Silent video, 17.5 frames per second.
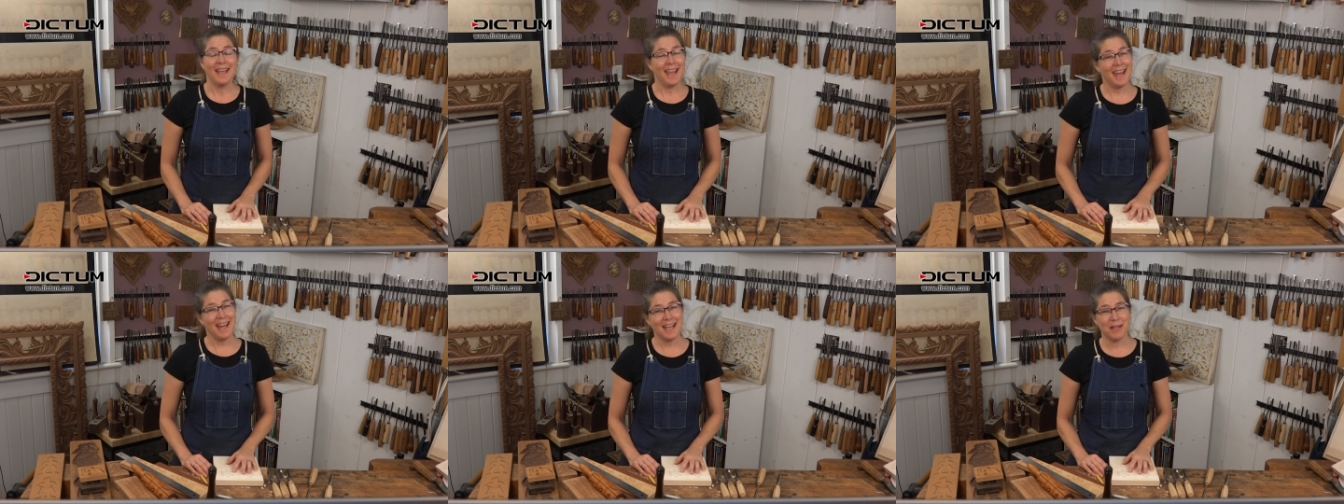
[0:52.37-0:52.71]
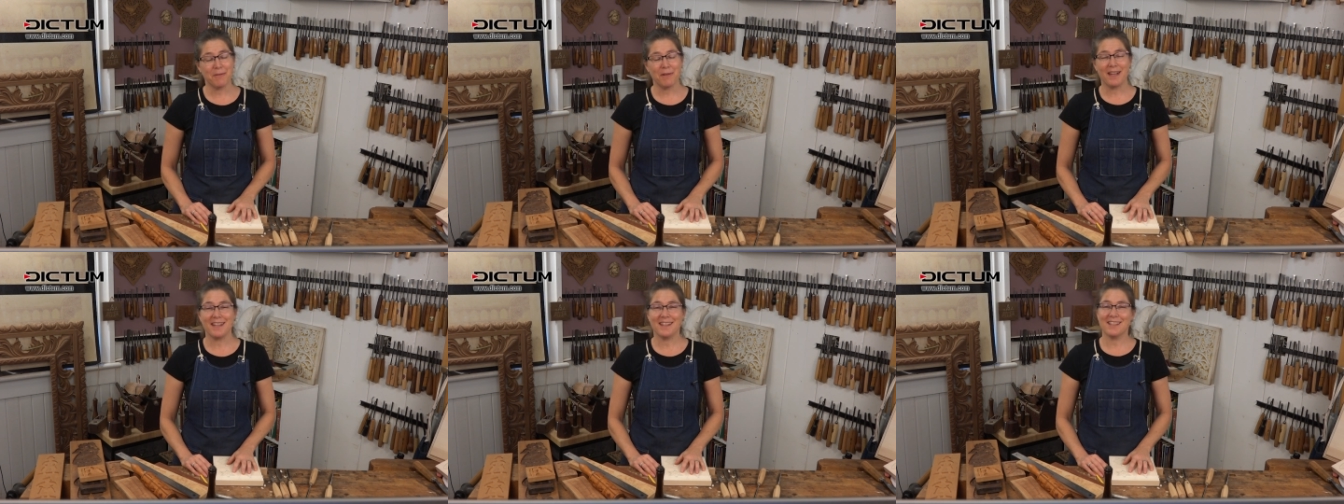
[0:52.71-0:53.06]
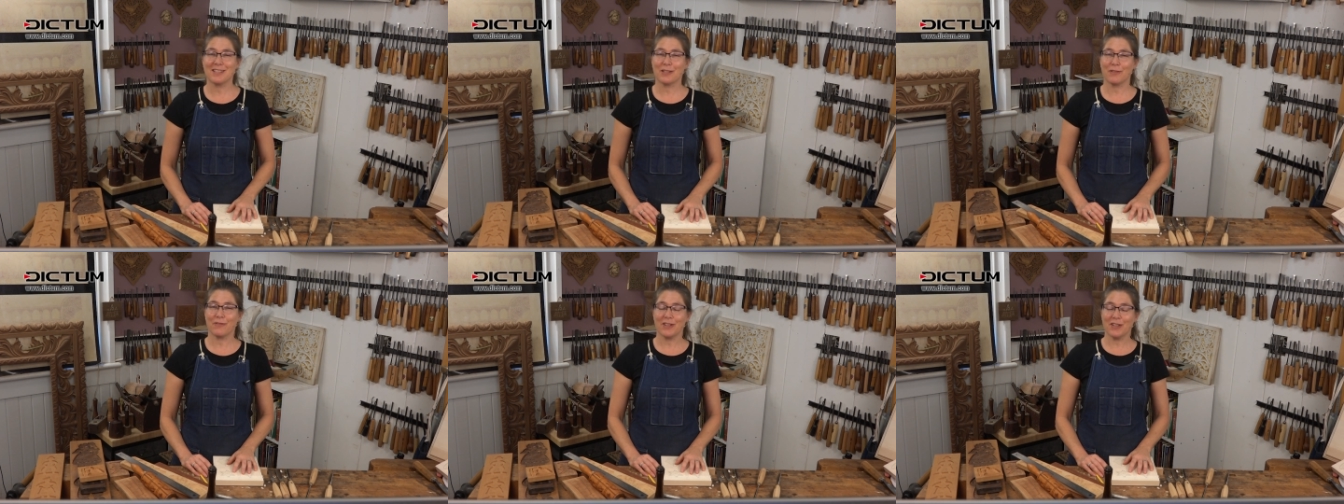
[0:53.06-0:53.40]
Anyway,
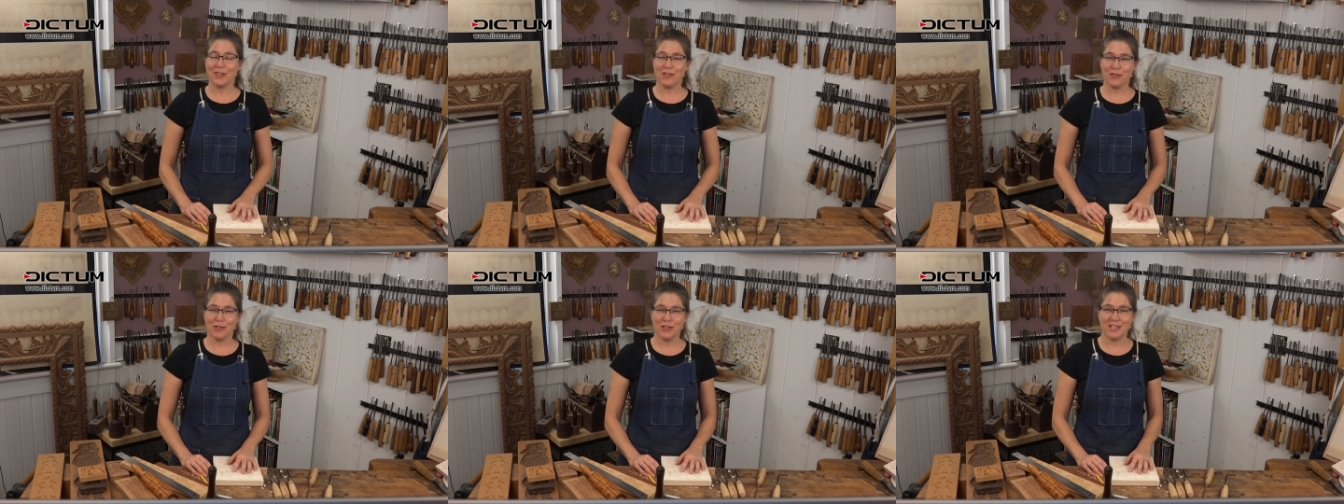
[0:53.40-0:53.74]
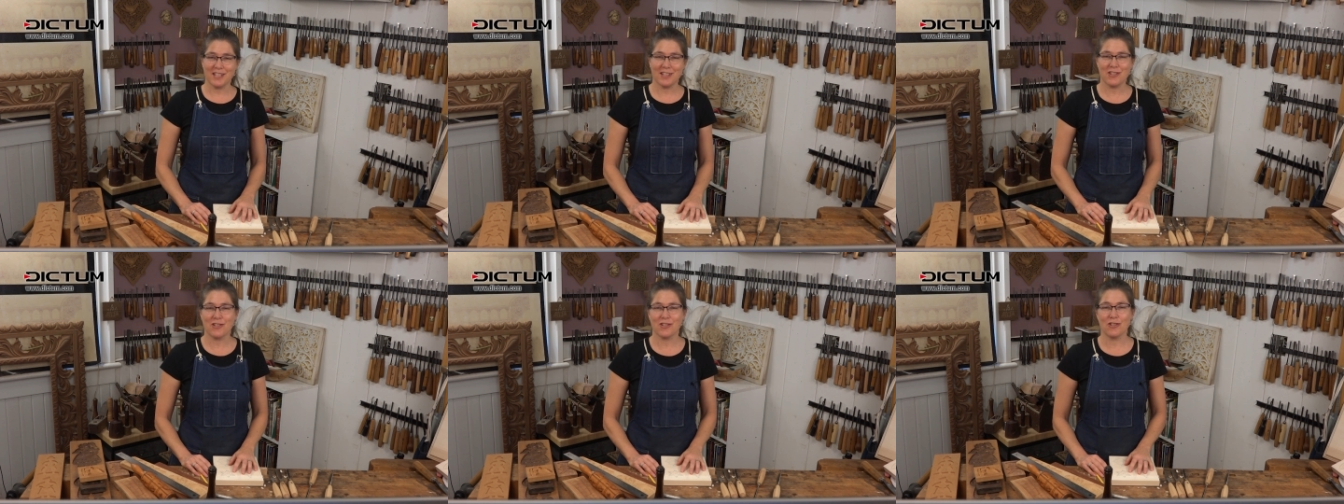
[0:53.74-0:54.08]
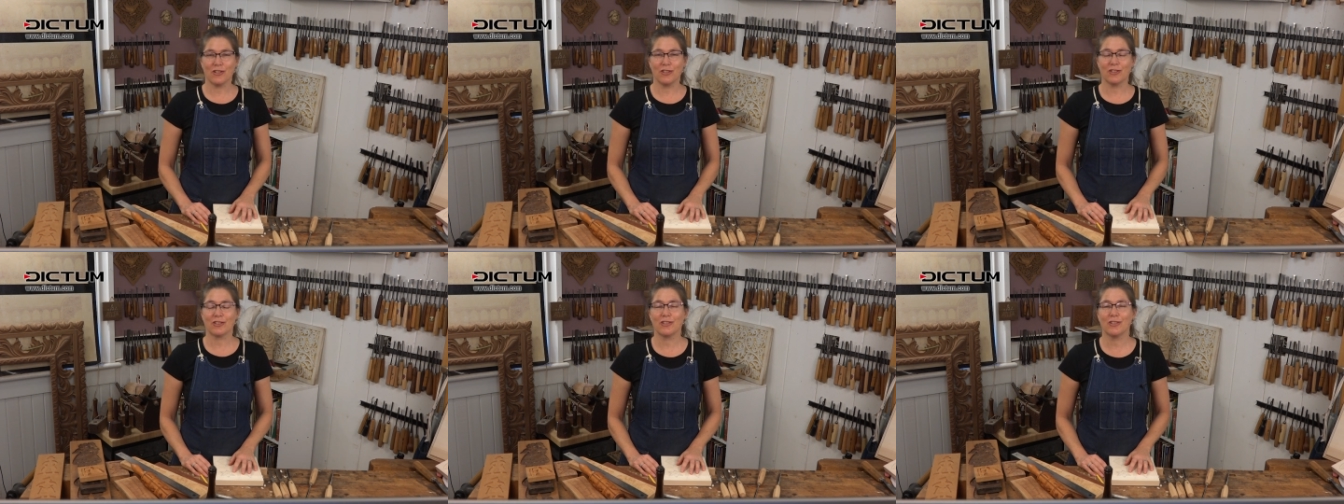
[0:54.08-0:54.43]
these are very
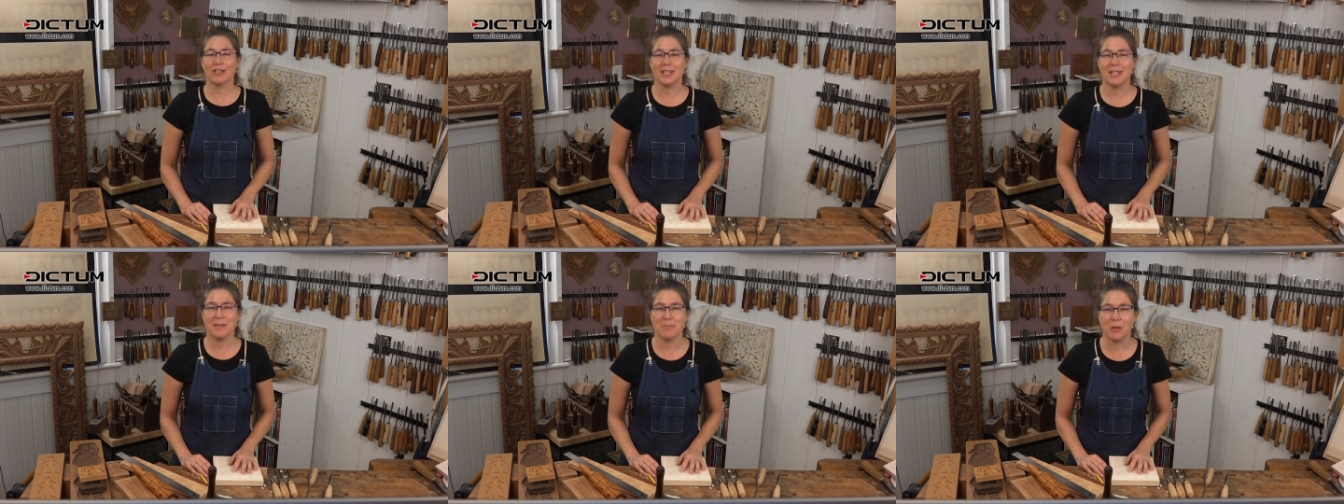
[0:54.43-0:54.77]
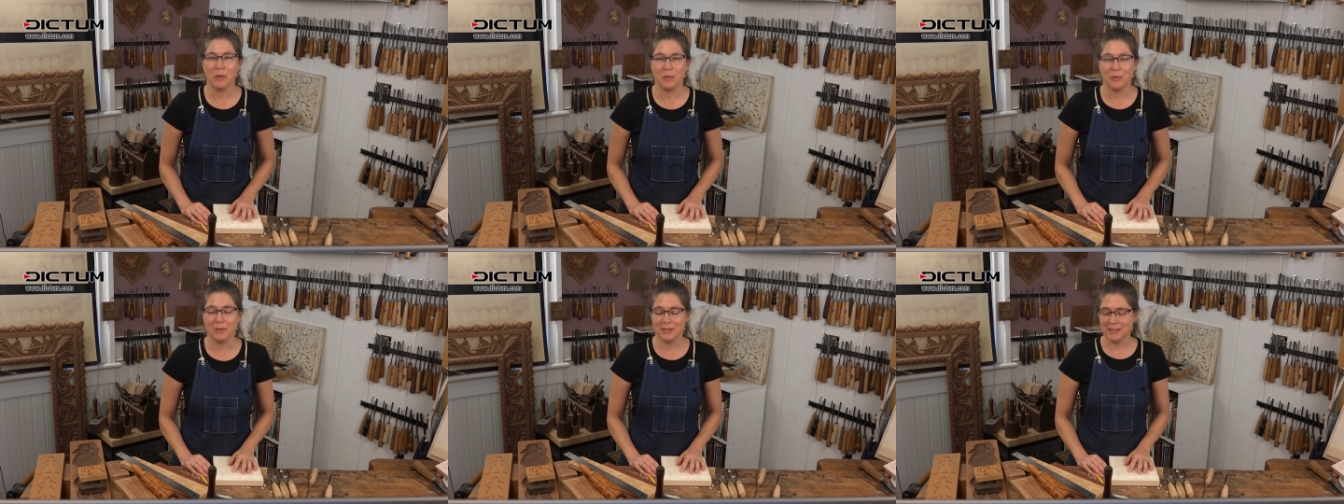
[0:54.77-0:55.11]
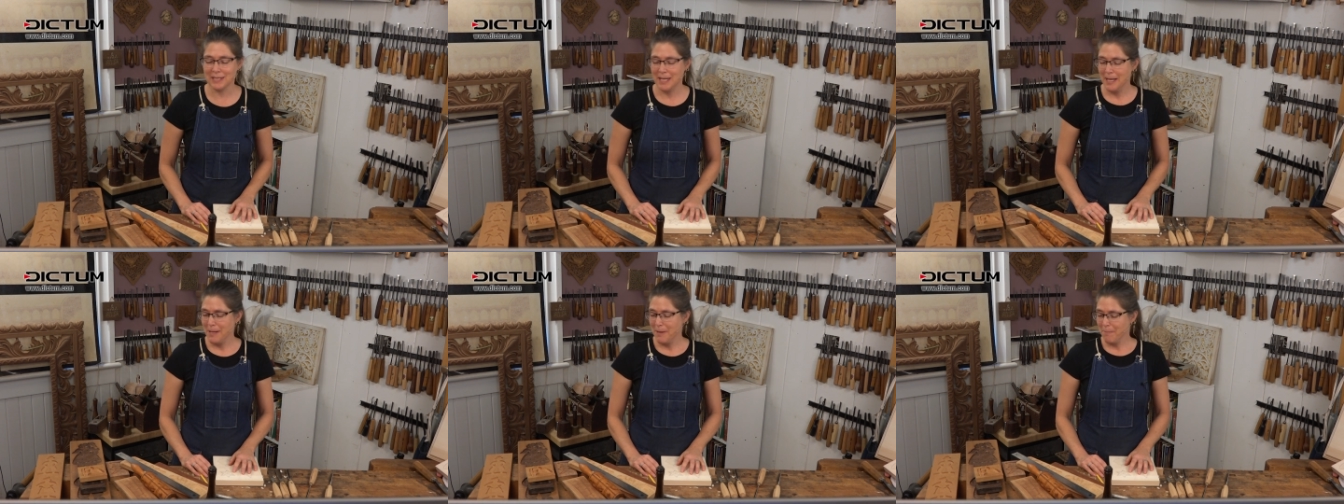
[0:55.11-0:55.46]
traditional cookie
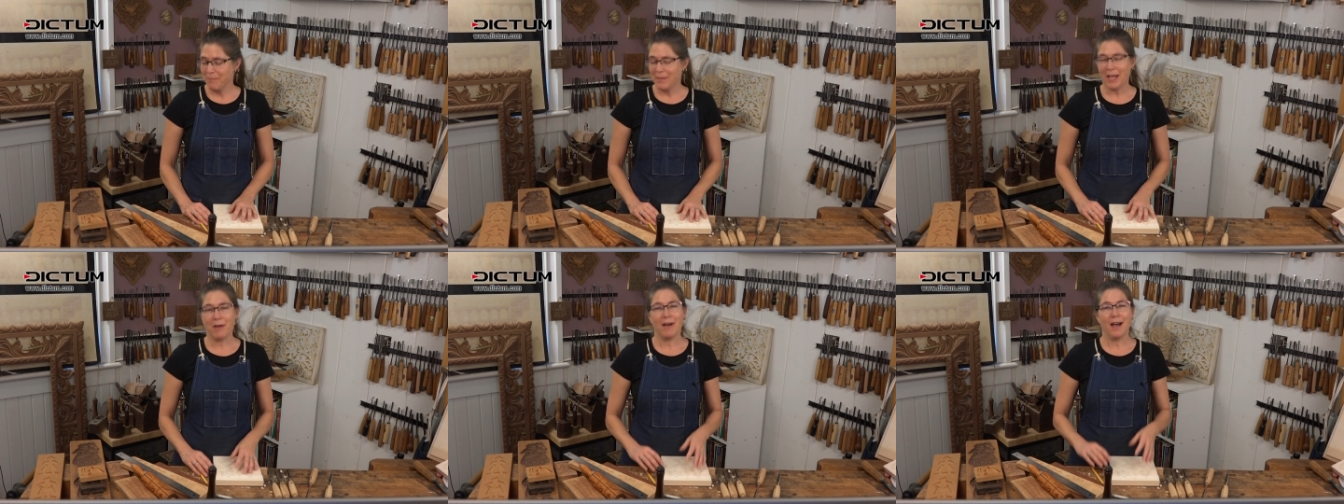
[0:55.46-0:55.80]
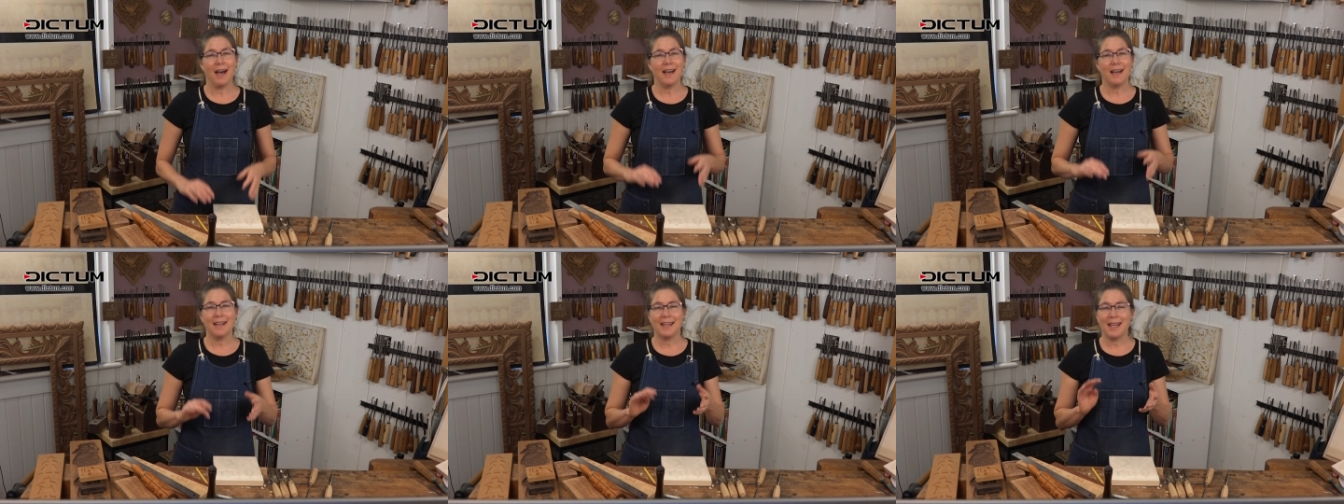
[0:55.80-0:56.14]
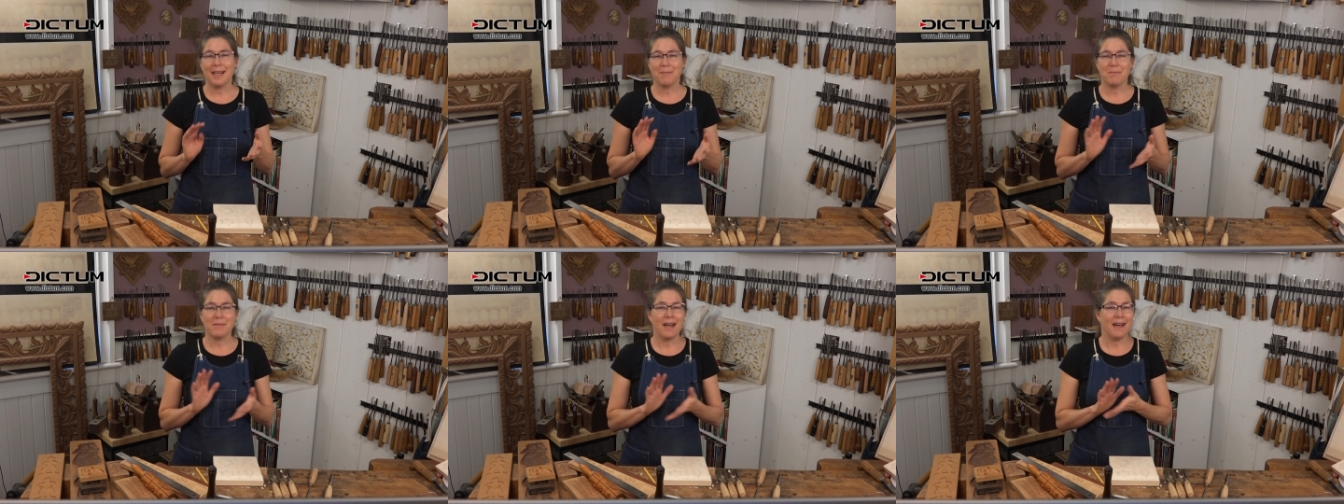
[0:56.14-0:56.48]
molds. Now, I
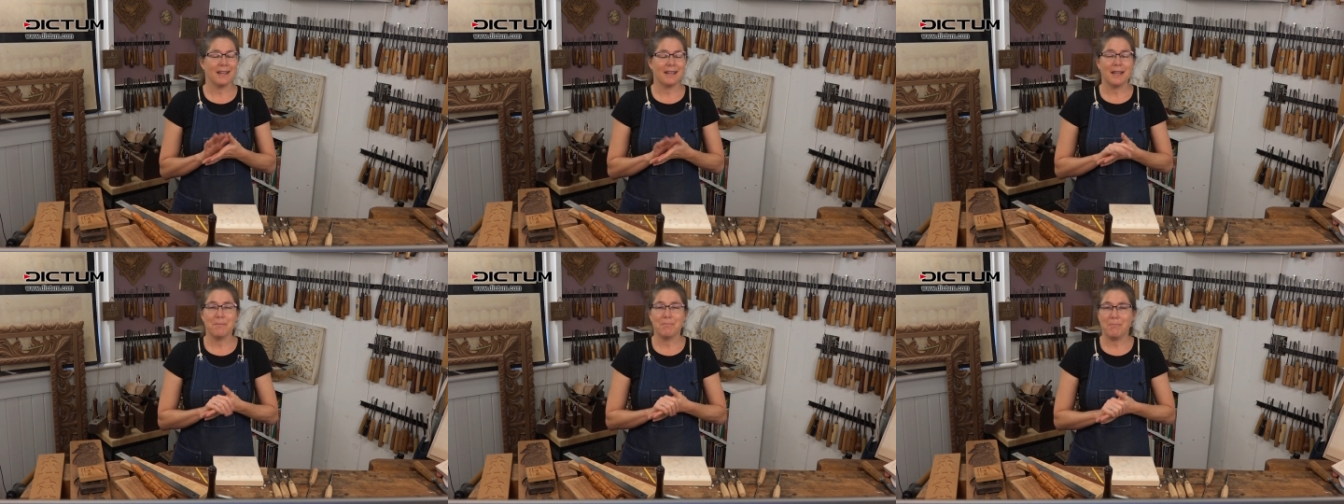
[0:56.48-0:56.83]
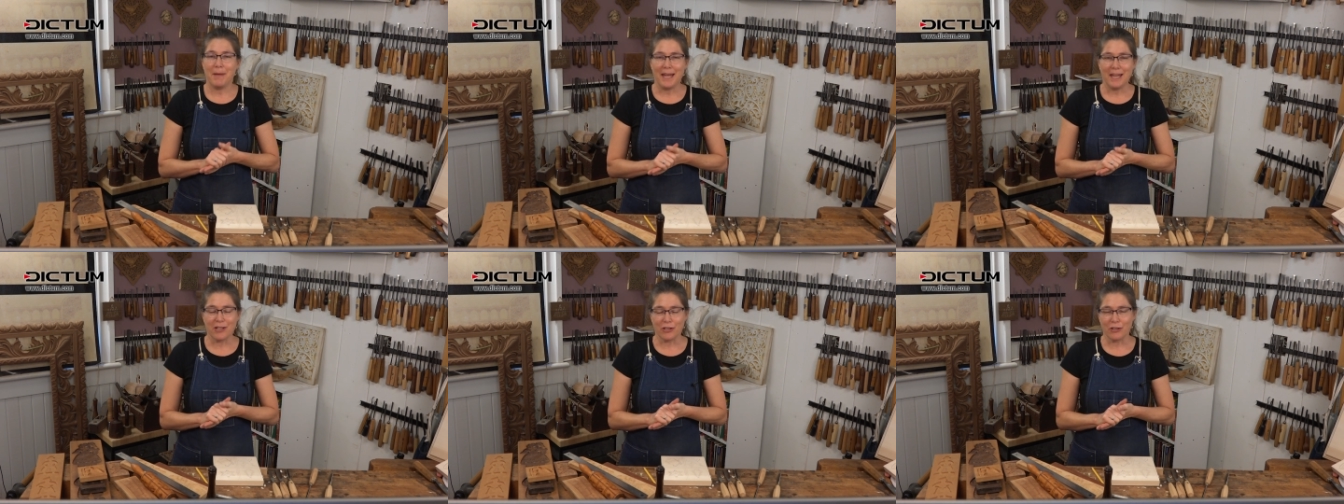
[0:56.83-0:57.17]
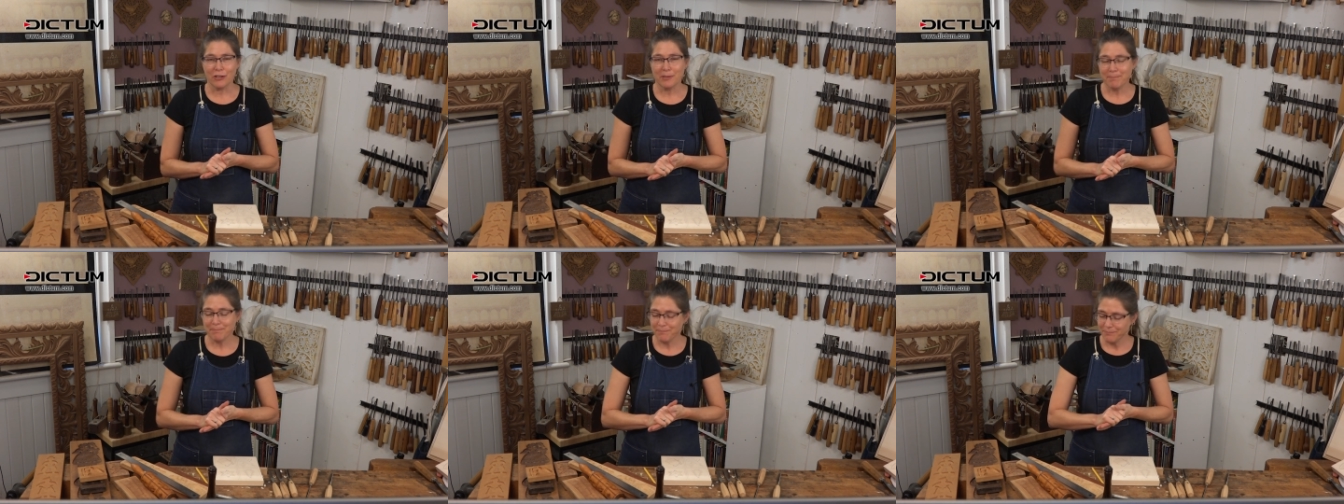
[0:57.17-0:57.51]
am not a
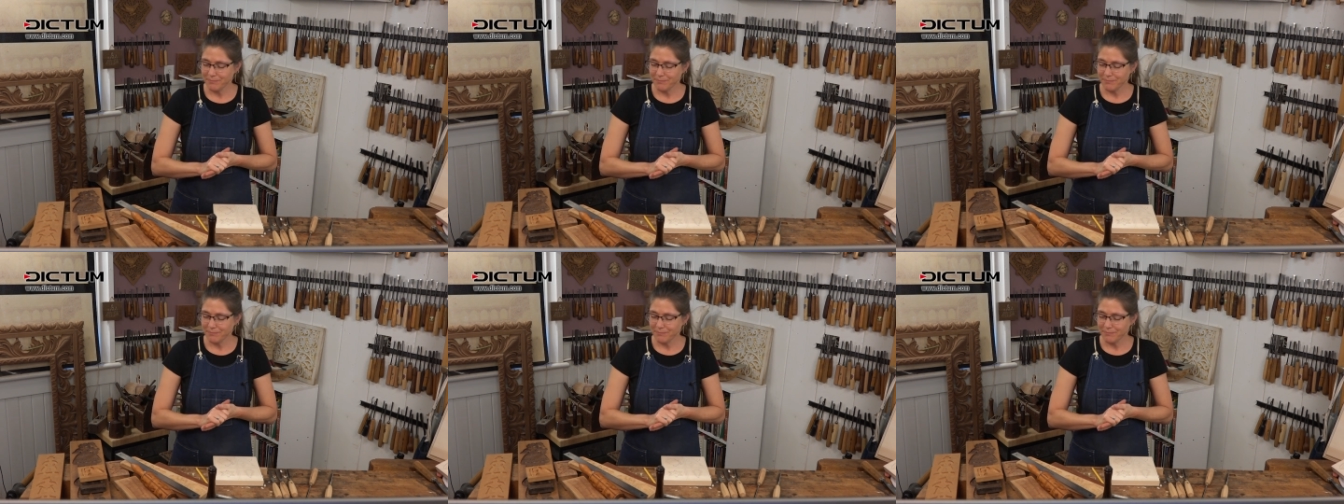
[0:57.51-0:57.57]
baker.